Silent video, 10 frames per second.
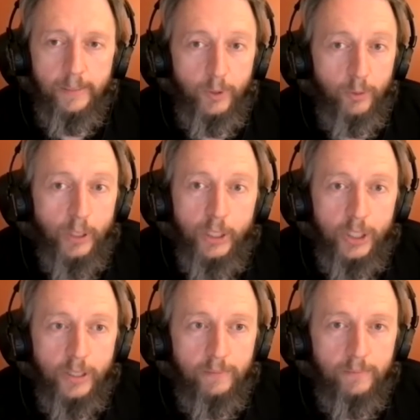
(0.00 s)
um, your
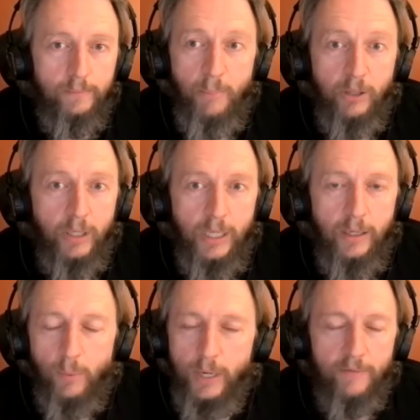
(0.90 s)
religion,
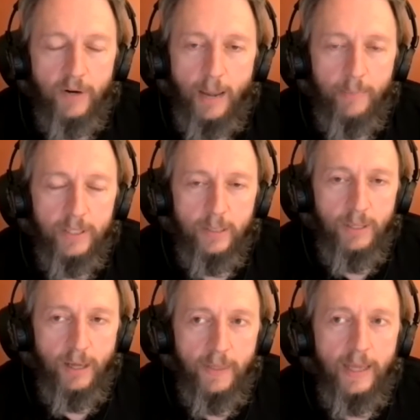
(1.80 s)
ability, whatever it happens to
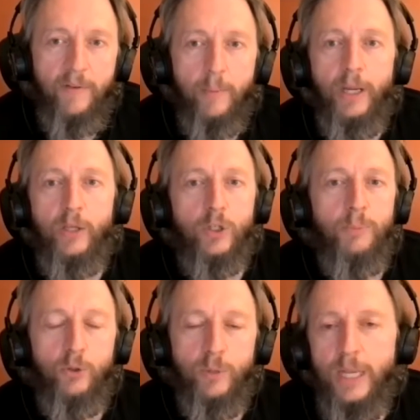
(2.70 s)
be. I think everybody should
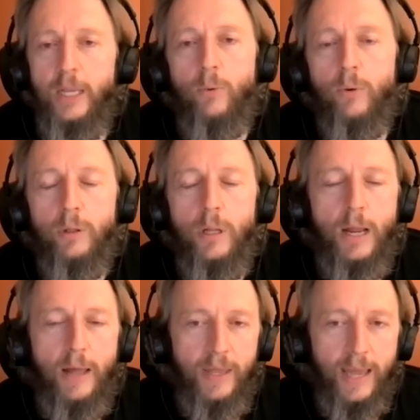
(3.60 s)
be treated equal.
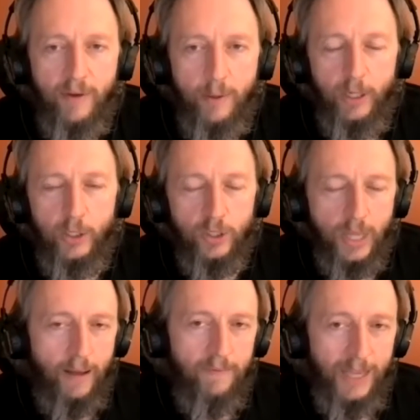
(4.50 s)
I think everybody should
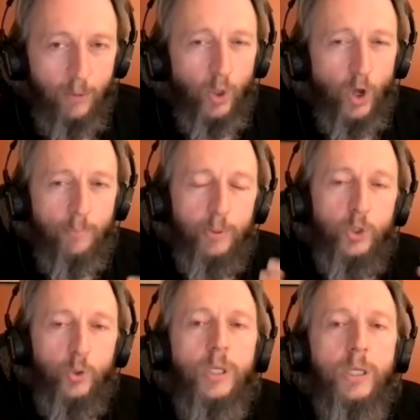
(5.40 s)
have equal
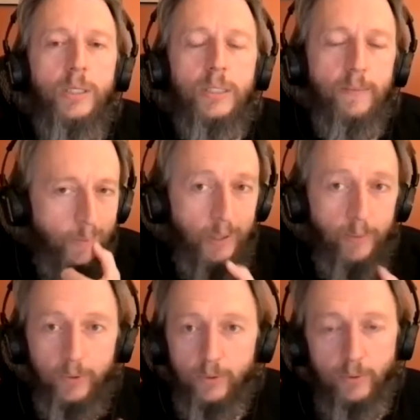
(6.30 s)
opportunities to be
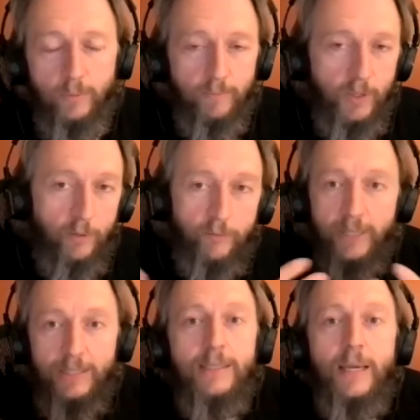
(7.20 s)
able to, you know,
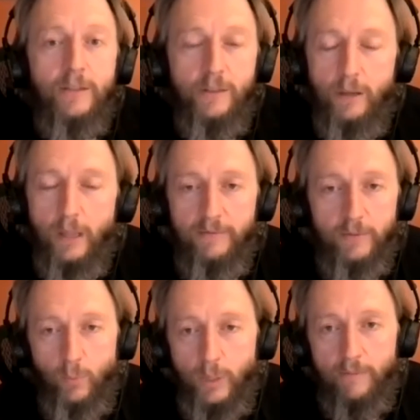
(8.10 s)
find success in their
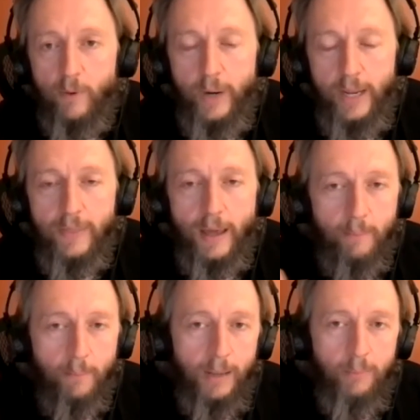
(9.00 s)
lives, whatever way
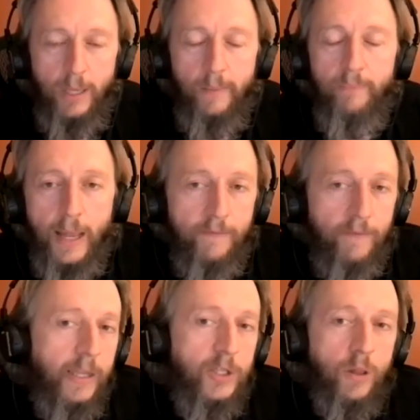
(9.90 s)
that might be. And then
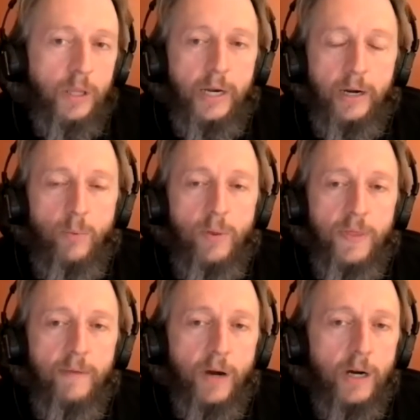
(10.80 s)
finally, solidarity with
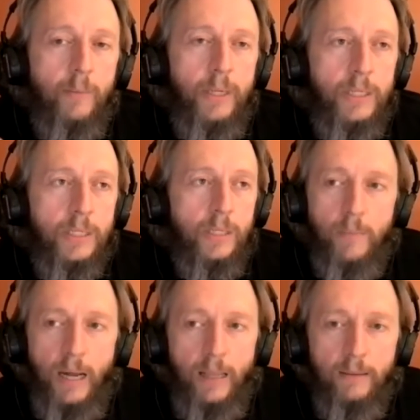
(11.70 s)
the environment environment
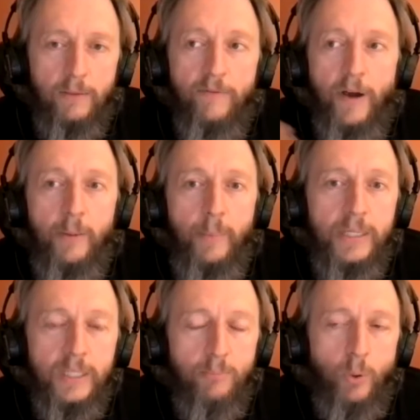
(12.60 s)
I, the environment
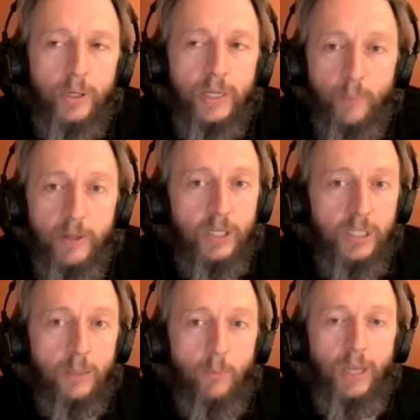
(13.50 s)
is important, especially
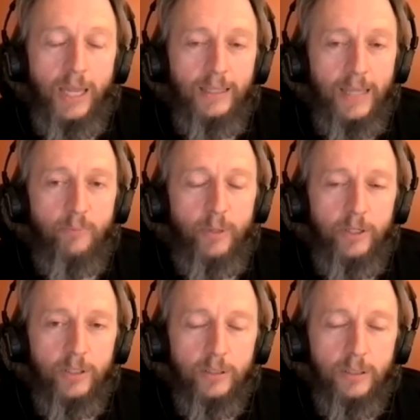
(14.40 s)
somewhere like
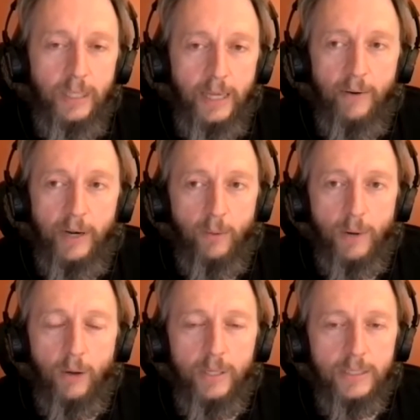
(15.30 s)
Lethbridge. The area
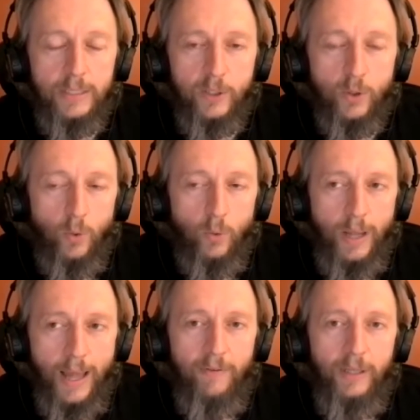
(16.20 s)
around us is so
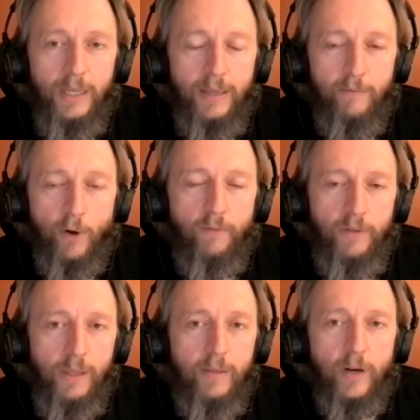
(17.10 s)
heavily involved
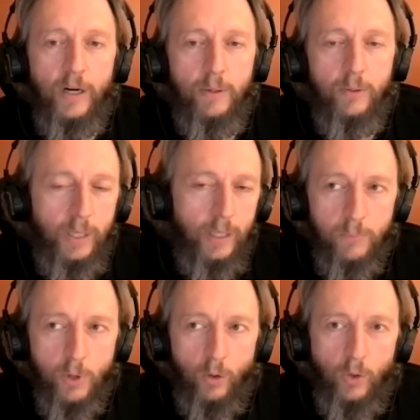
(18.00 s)
in the environment. We
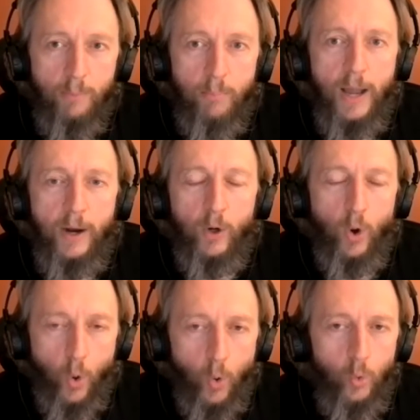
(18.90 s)
not only buy our
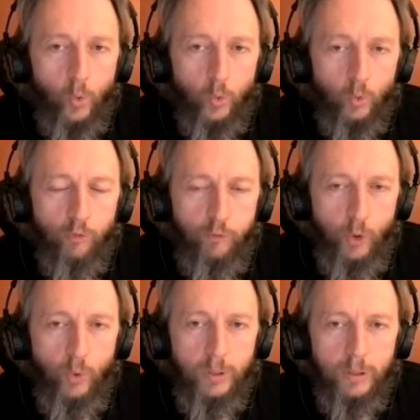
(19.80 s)
own
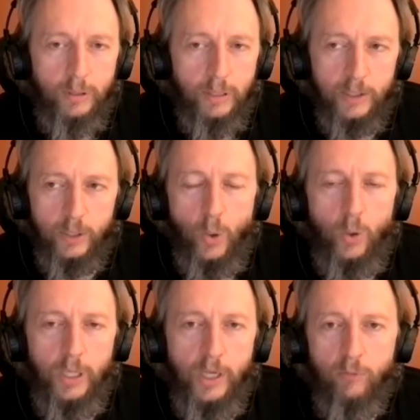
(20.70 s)
food that's
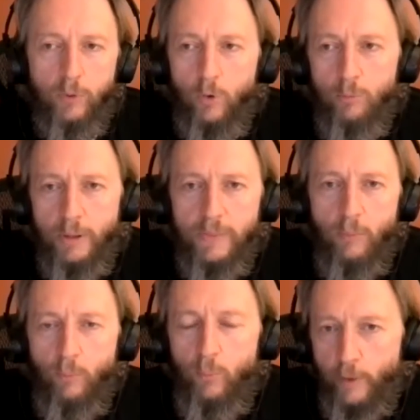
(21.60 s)
locally grown, but
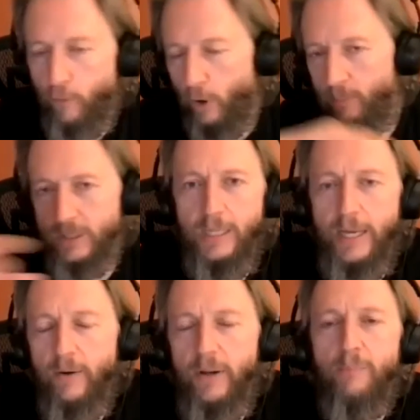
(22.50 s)
then the farms in the
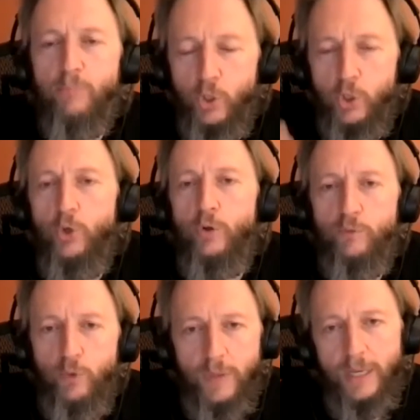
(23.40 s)
area produce
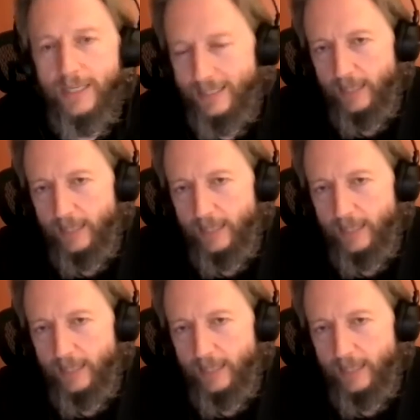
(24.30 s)
food that is